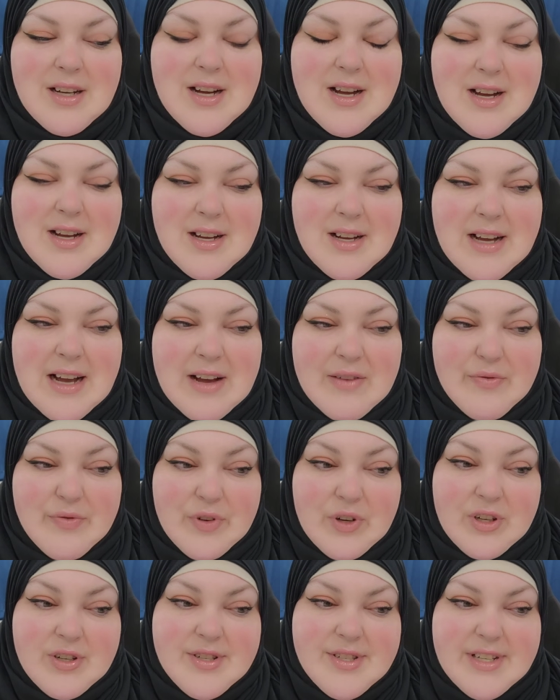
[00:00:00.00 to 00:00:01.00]
At
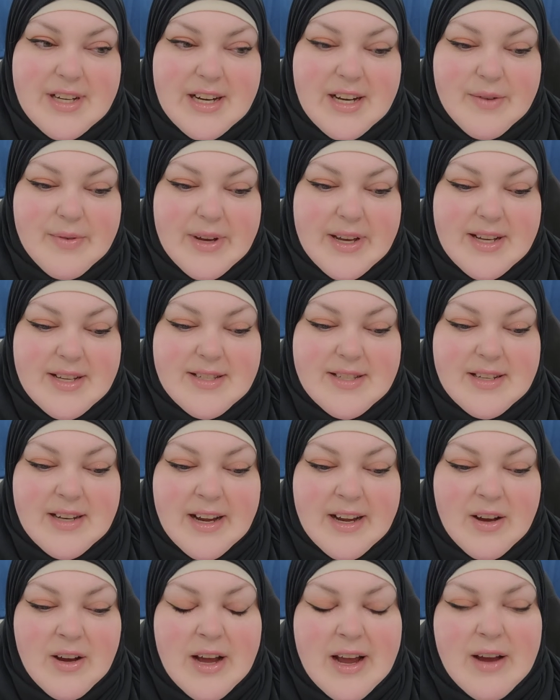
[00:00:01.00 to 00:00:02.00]
first anyways, and
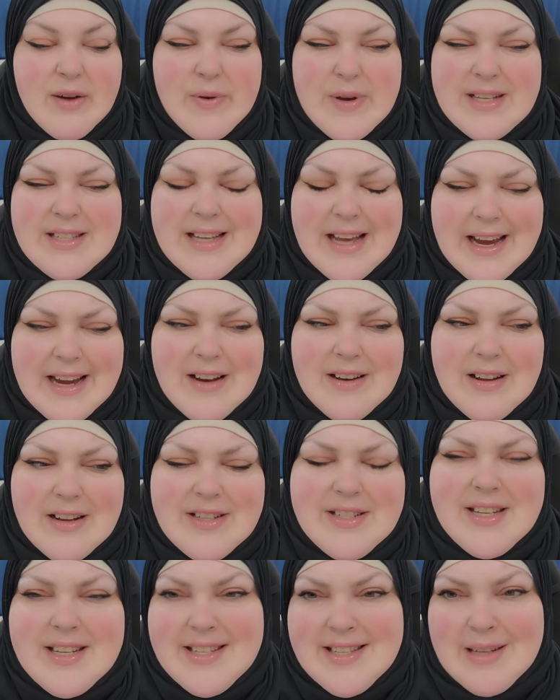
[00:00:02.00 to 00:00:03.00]
I always ate
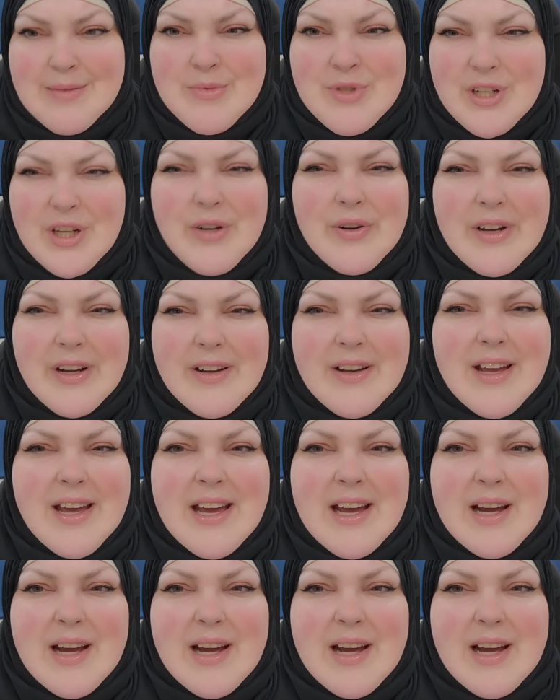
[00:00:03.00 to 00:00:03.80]
to some degree on